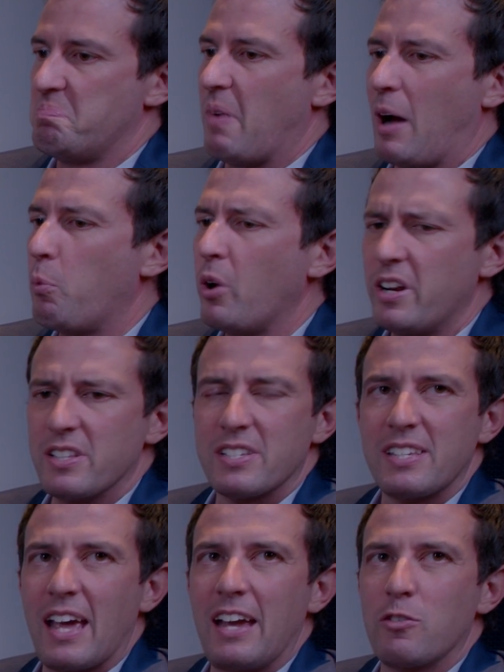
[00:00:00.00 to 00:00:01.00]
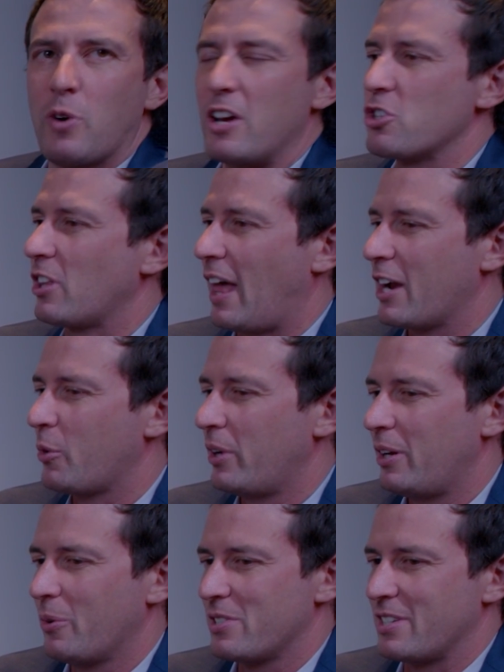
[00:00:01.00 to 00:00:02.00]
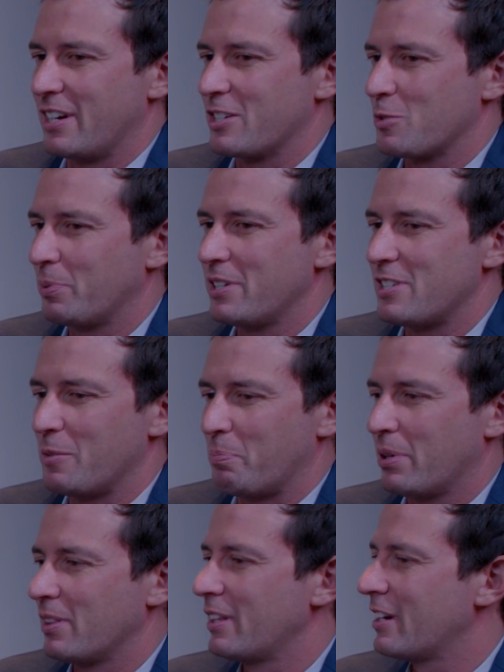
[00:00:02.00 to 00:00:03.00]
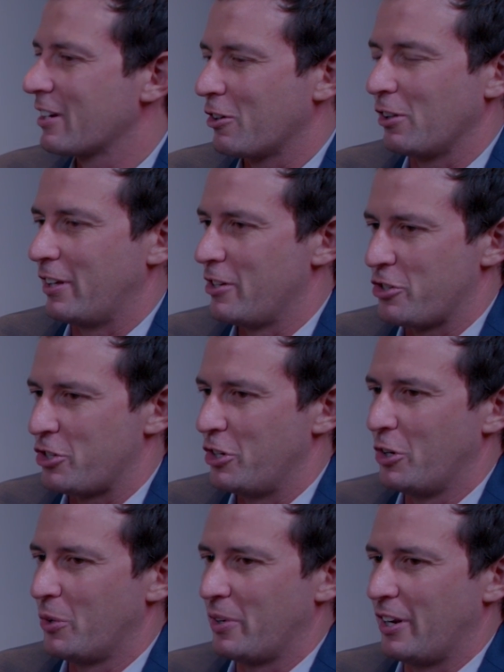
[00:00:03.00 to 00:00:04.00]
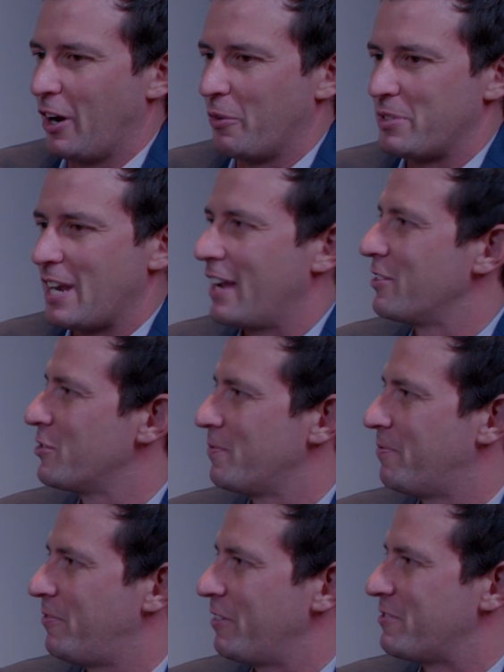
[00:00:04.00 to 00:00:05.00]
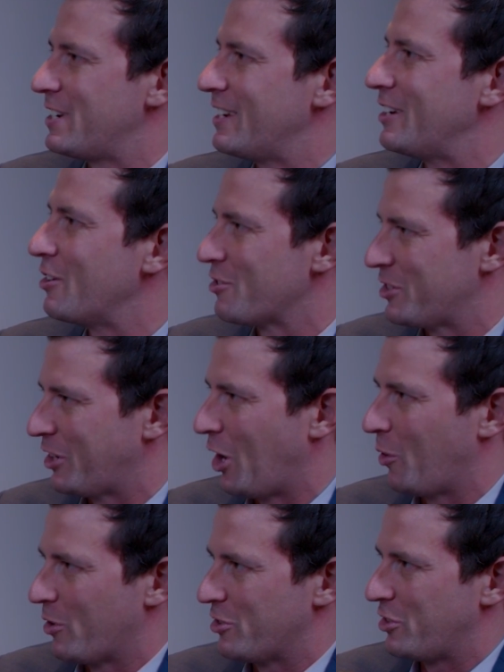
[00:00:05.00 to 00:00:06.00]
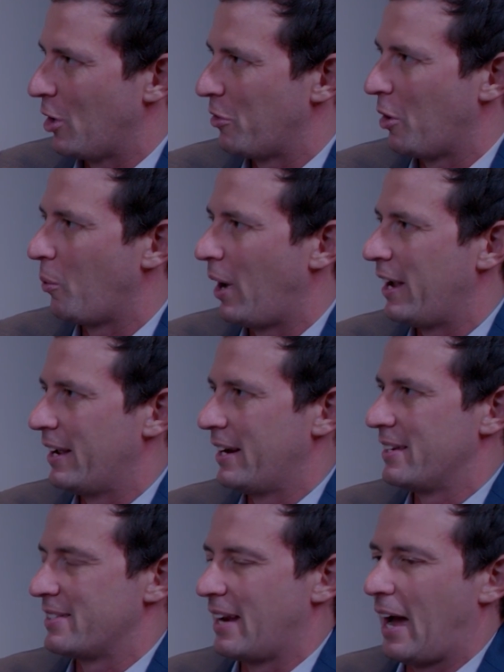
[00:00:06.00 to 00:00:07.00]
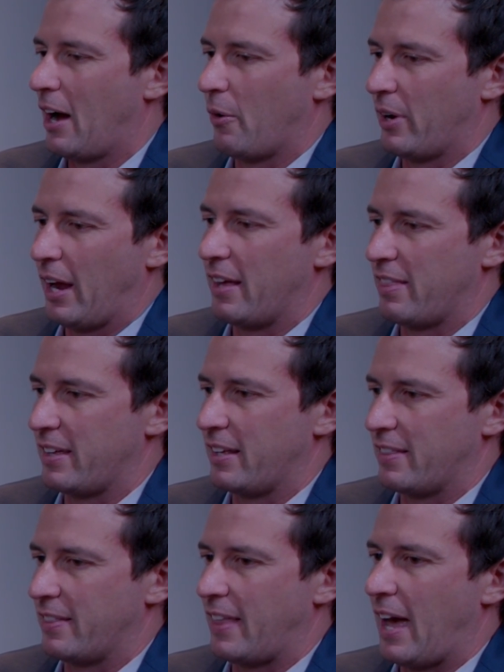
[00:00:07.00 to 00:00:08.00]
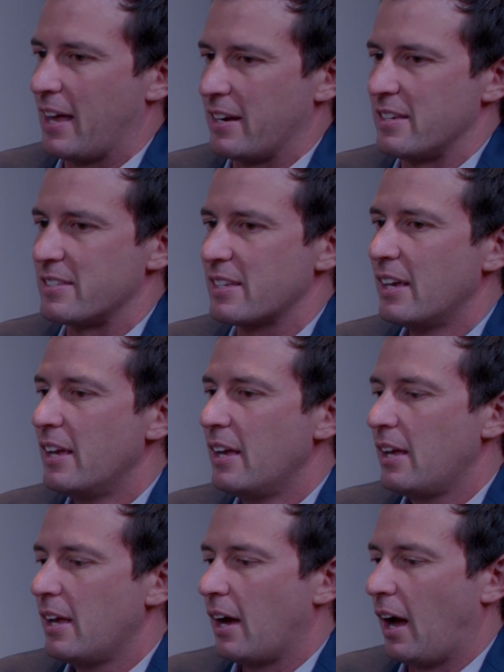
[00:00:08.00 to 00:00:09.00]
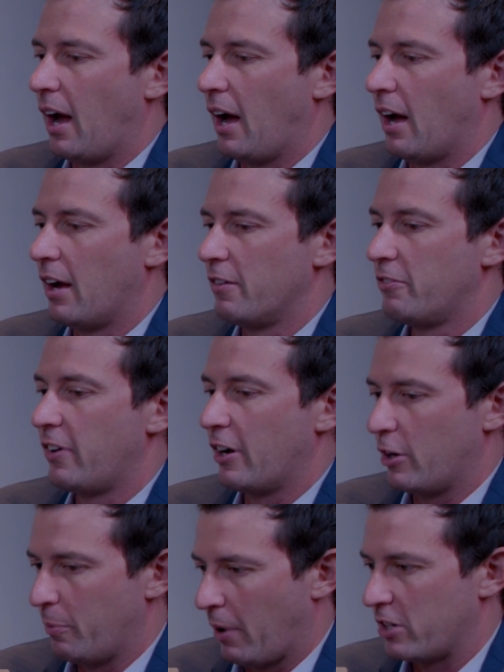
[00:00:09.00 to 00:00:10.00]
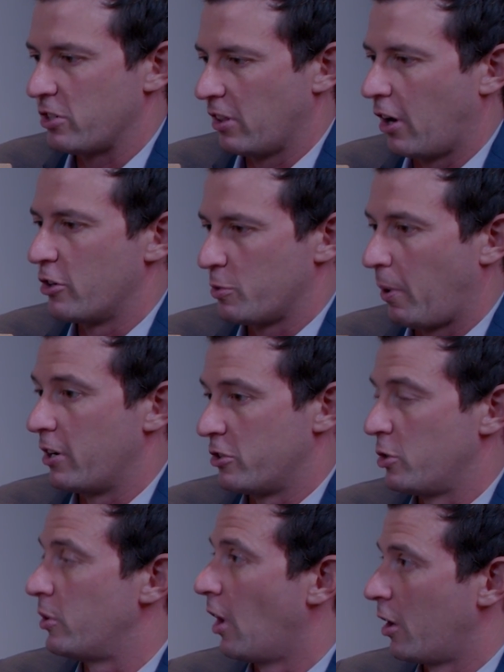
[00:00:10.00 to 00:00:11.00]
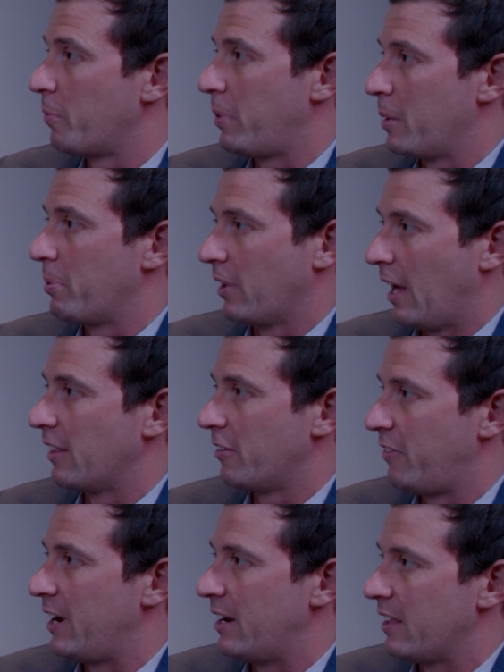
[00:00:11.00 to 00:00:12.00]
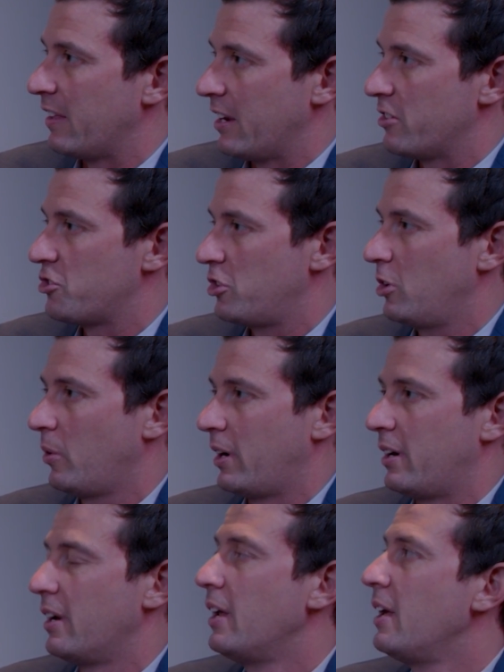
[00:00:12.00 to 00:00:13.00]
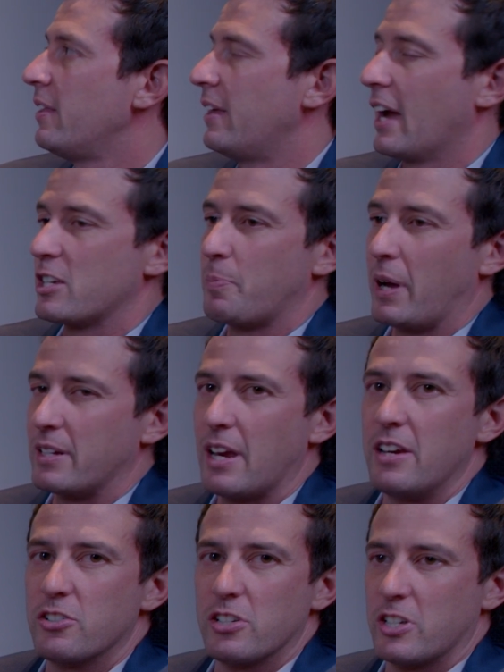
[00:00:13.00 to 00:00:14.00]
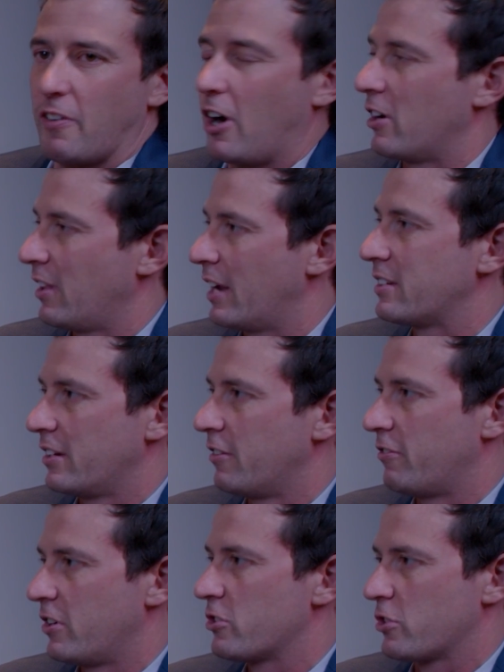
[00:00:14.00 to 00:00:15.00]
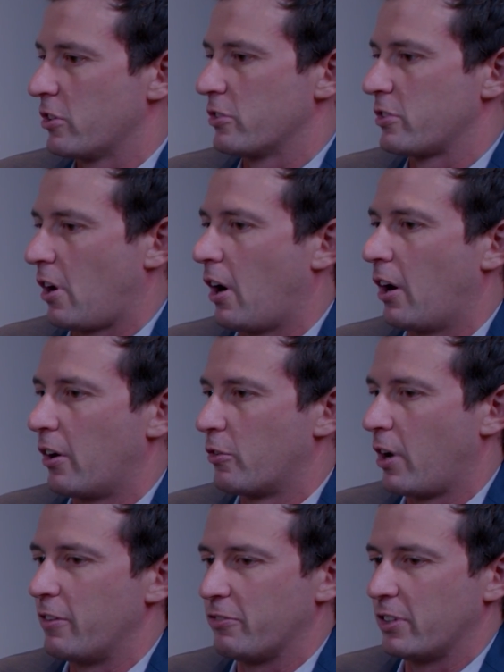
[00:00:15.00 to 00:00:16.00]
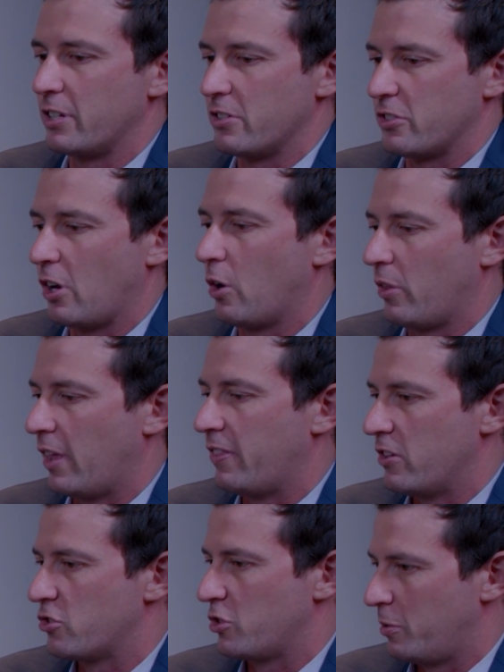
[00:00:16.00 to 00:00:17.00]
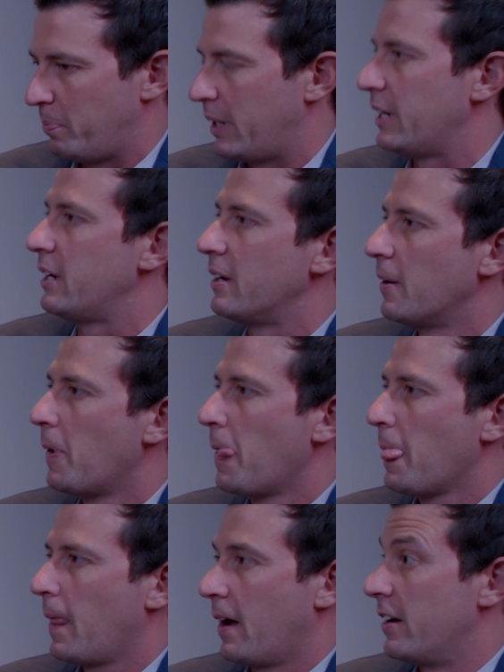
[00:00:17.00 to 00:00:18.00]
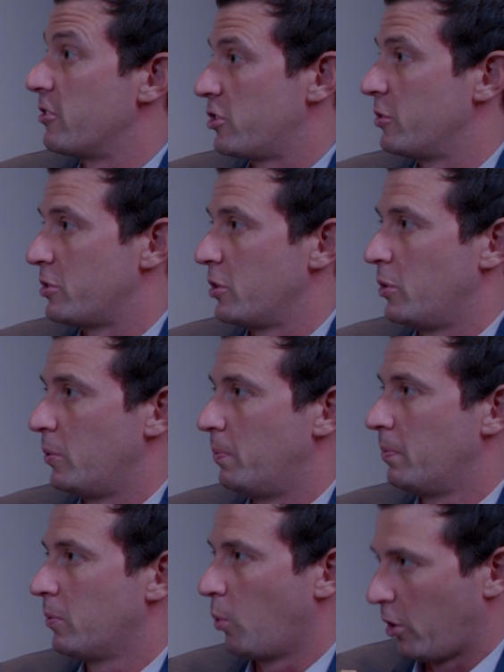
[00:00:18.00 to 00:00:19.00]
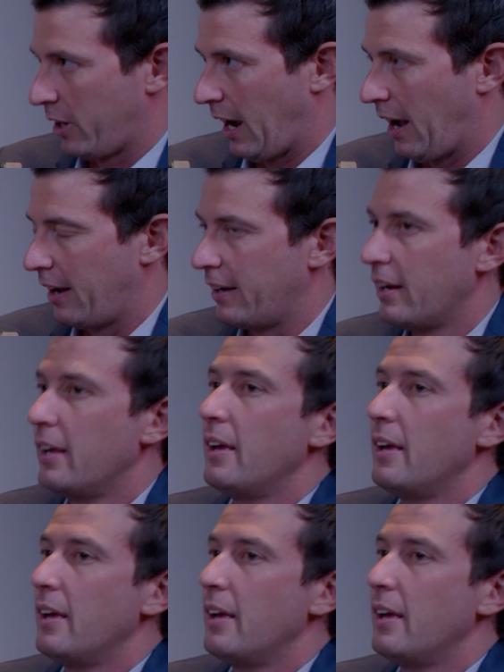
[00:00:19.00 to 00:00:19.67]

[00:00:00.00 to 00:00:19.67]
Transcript: I wouldn't say racial equity was an explicit political issue, you know, 10, 15 years ago or so, the way it is now. And I think that that is uh, very much in large part to young people elevating the issue. And the expectations of our elected officials are rightfully so that this should be an issue to work on.